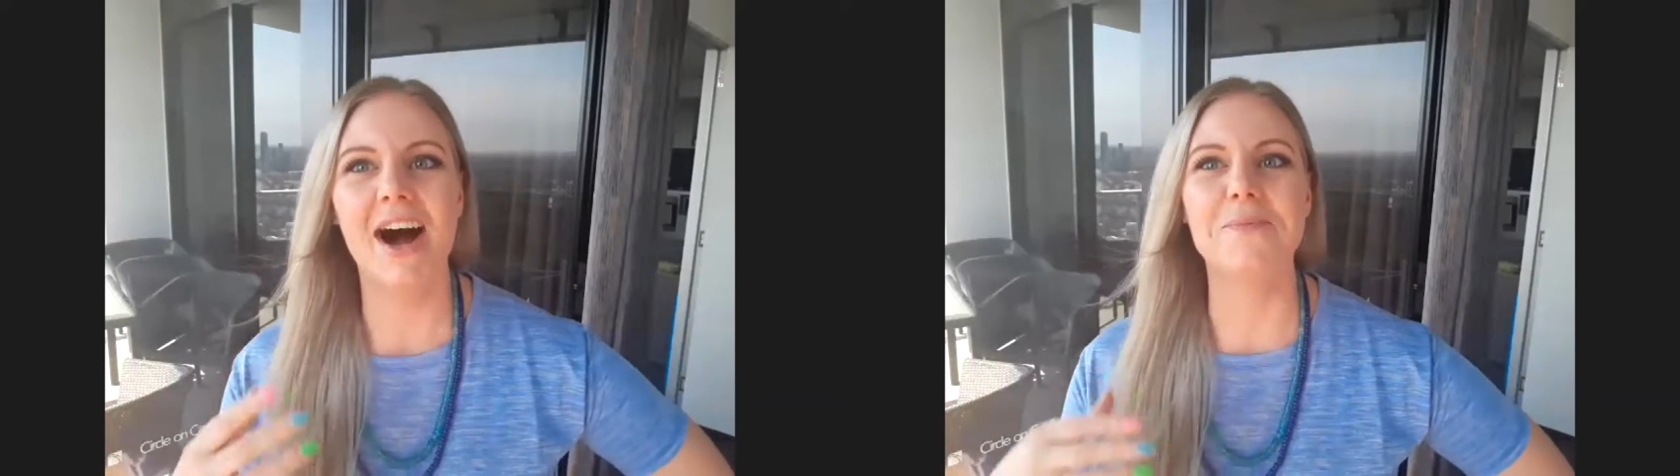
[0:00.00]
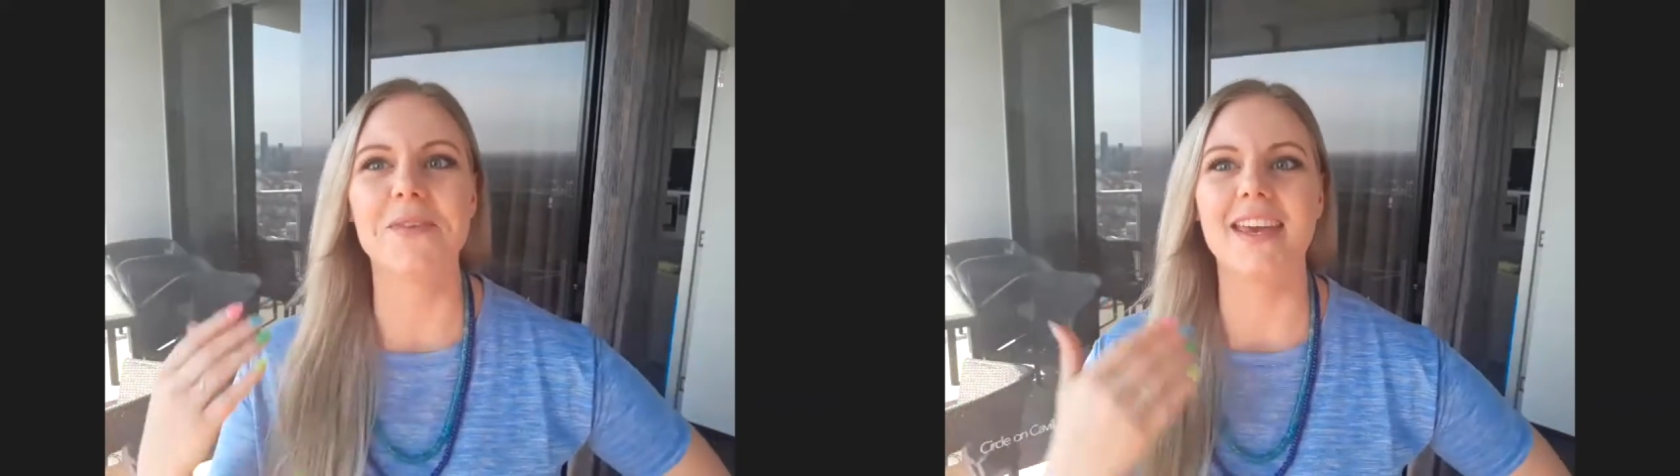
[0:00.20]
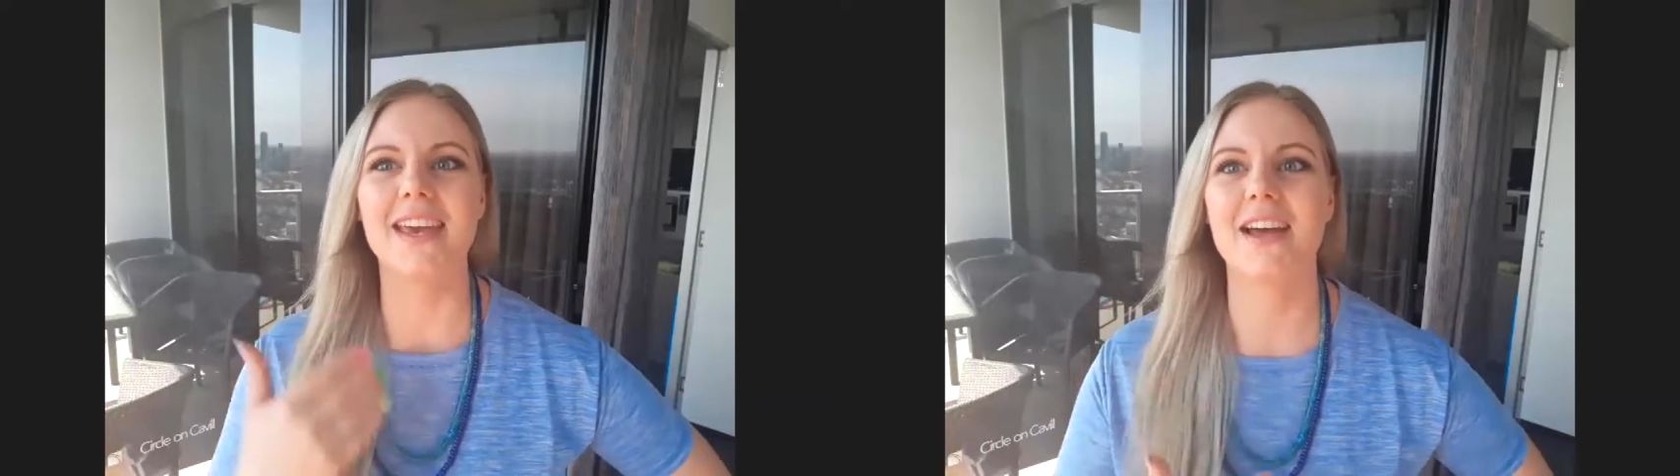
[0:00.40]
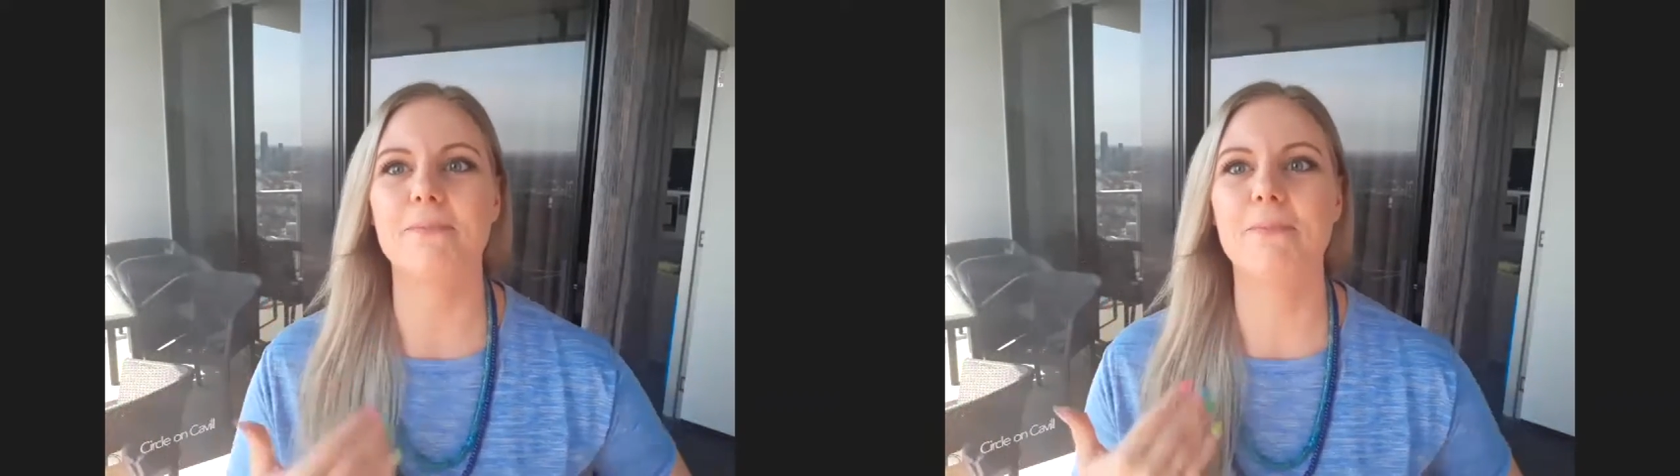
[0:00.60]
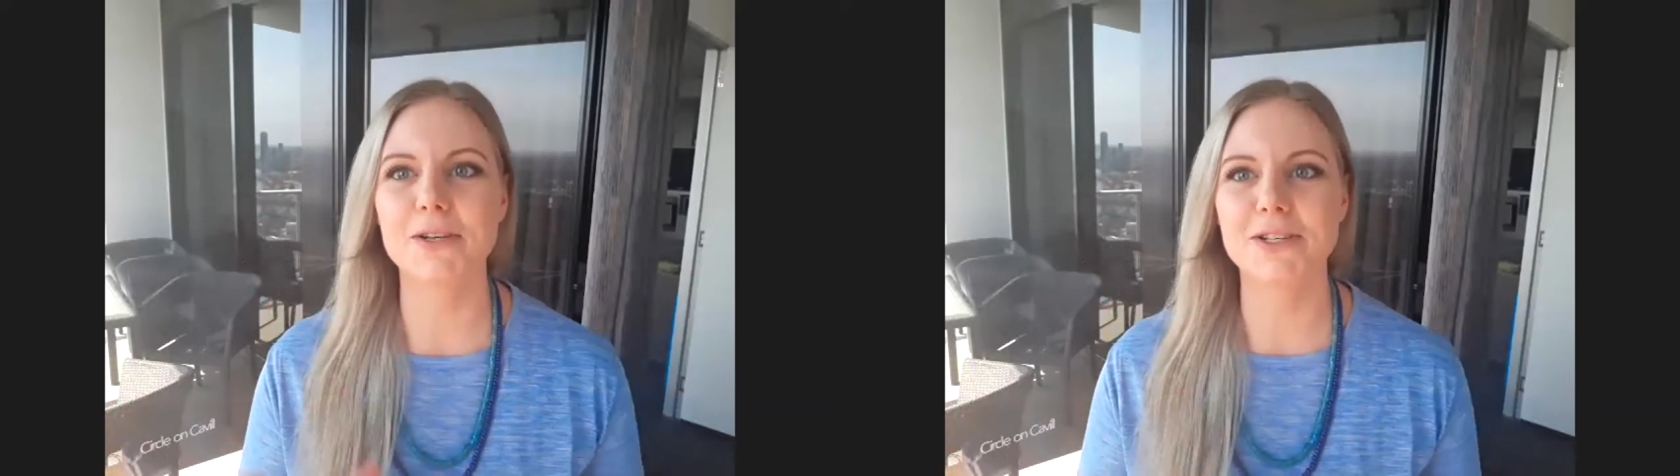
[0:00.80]
He had a
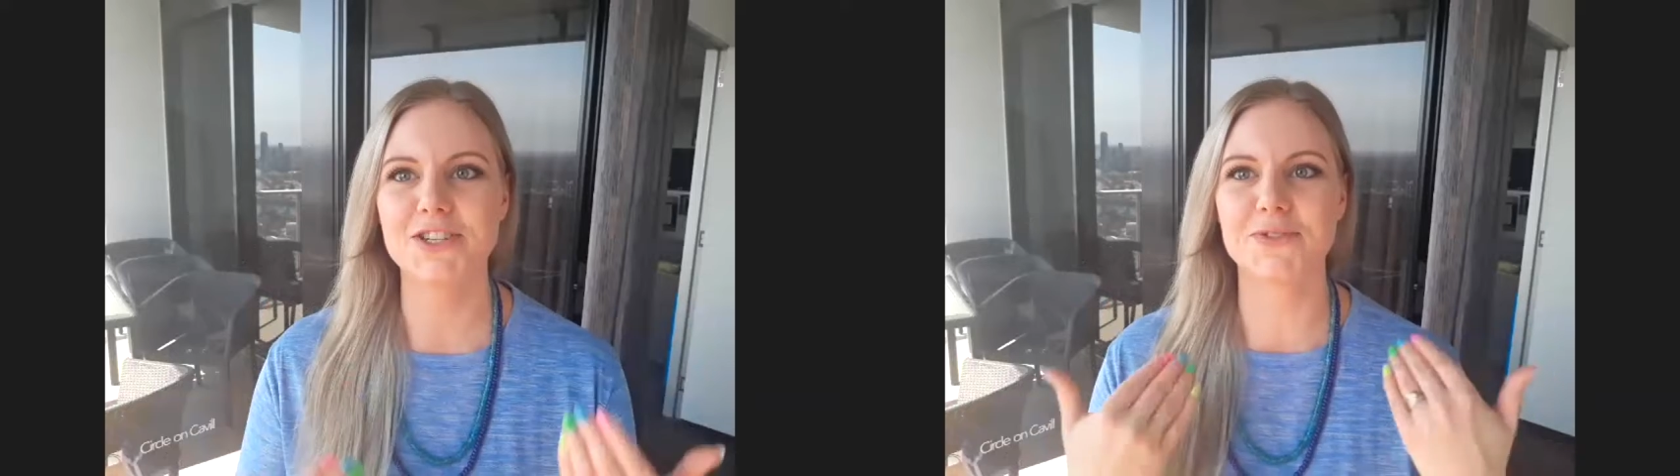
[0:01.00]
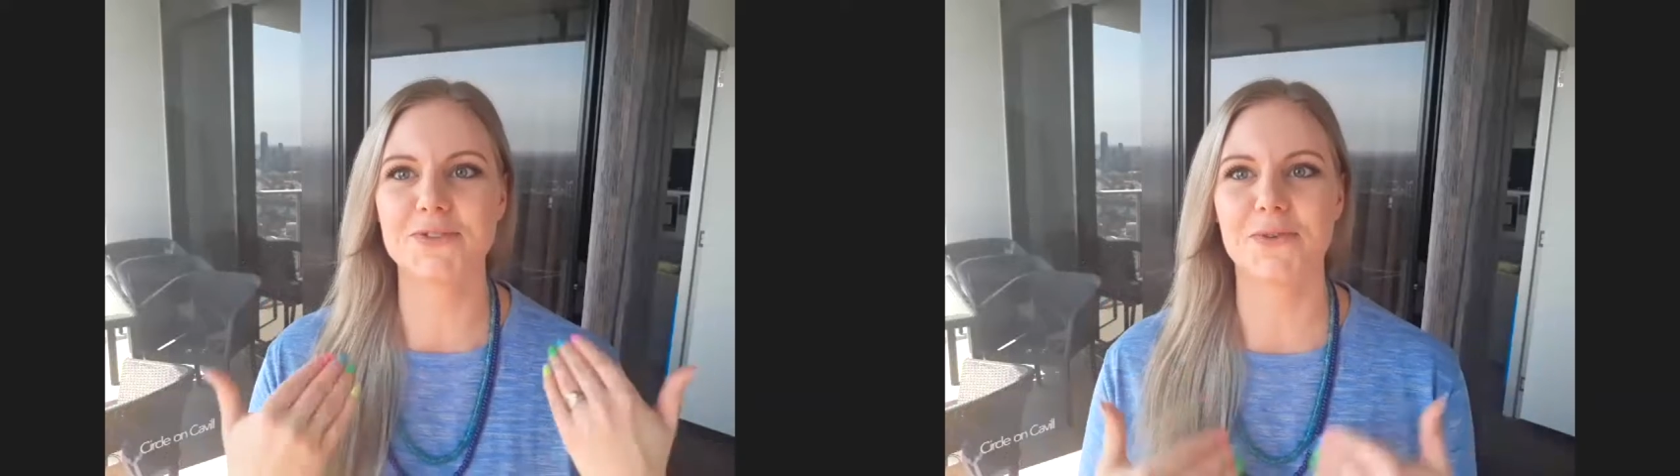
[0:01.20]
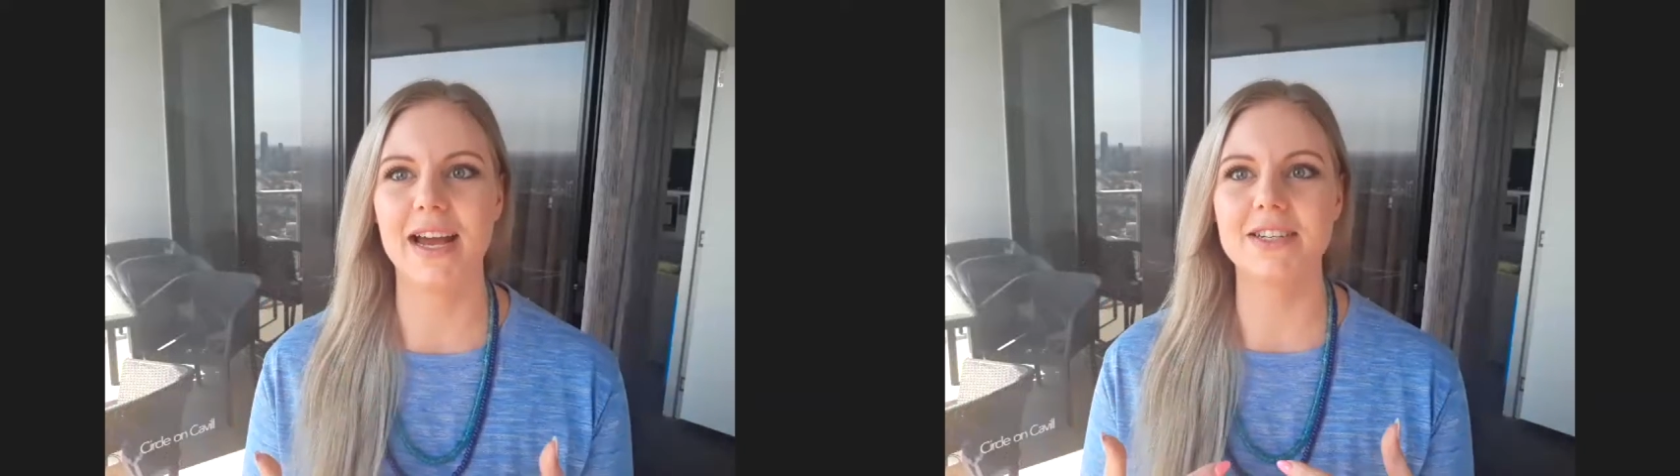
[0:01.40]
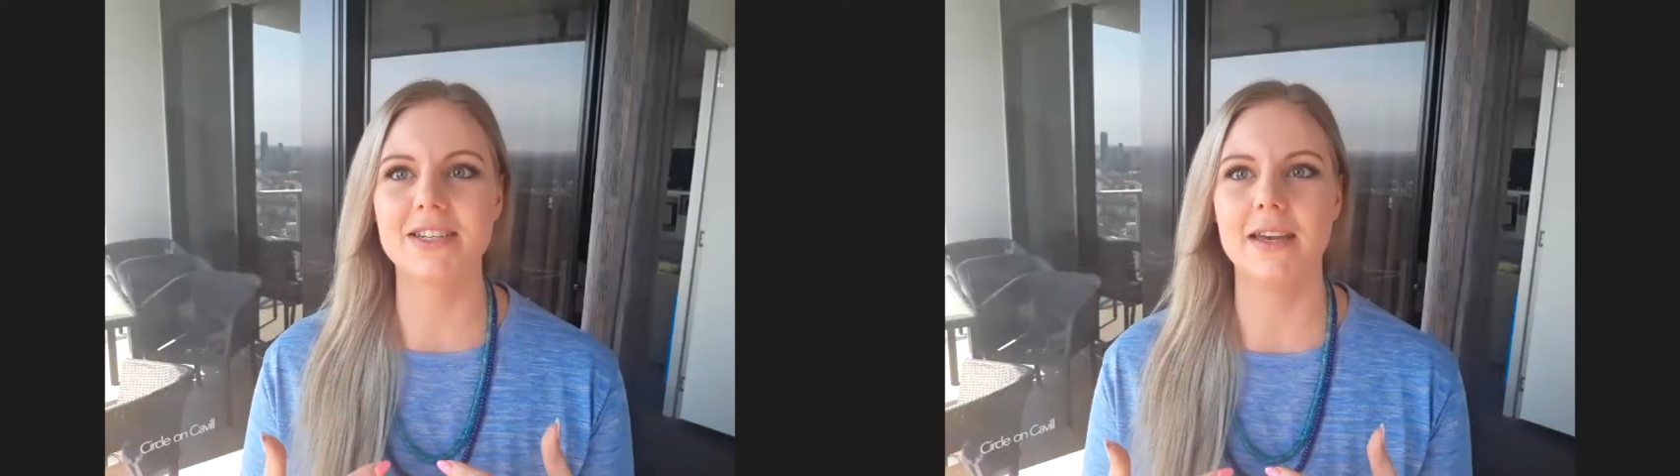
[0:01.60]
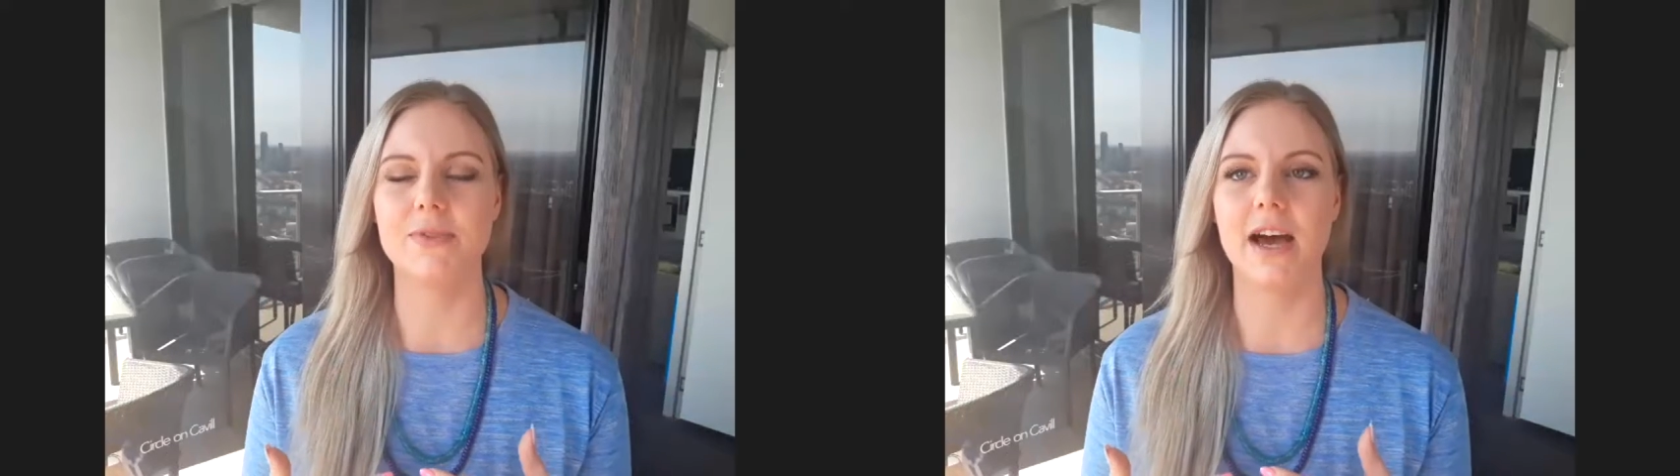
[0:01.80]
posture around
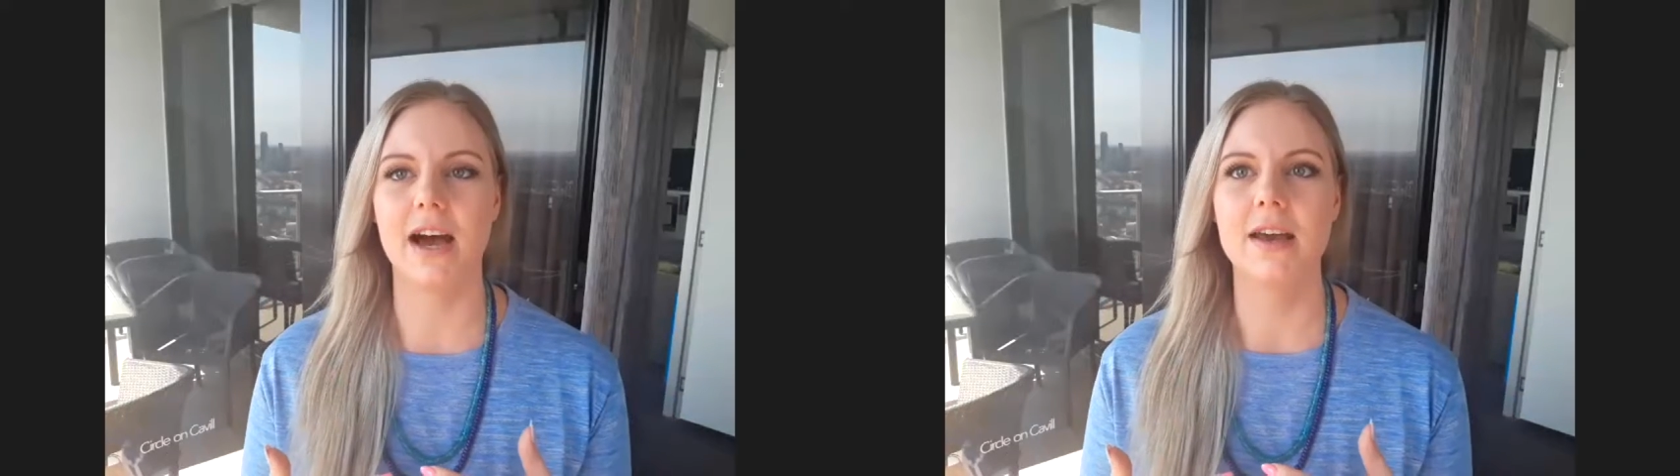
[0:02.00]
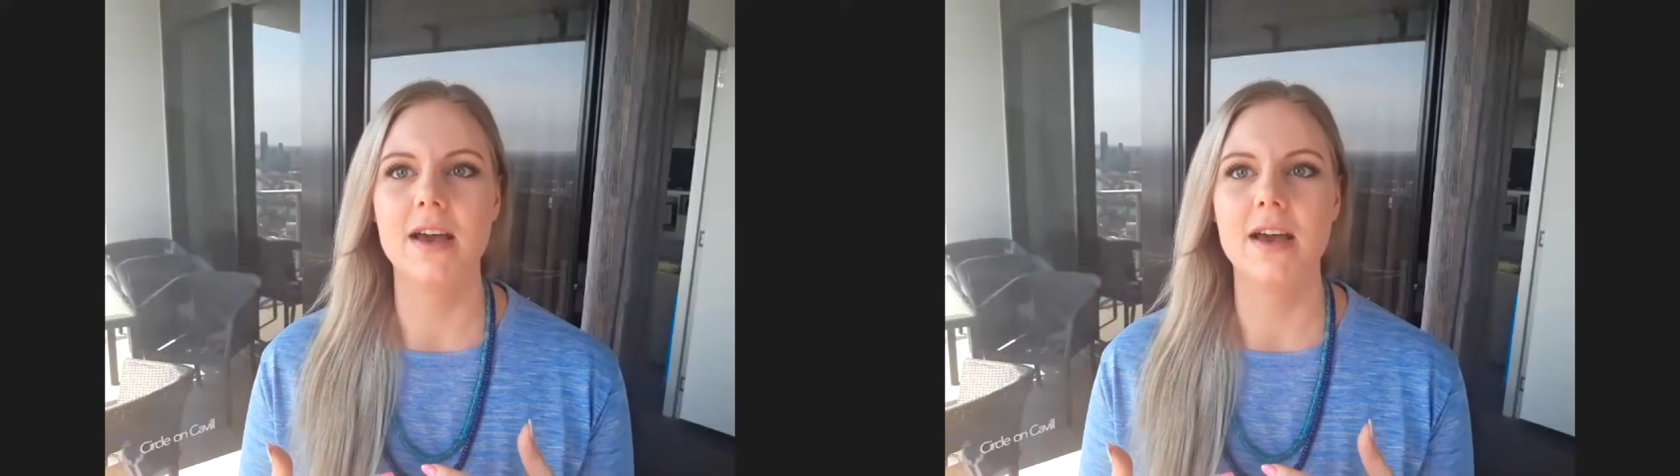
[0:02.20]
him that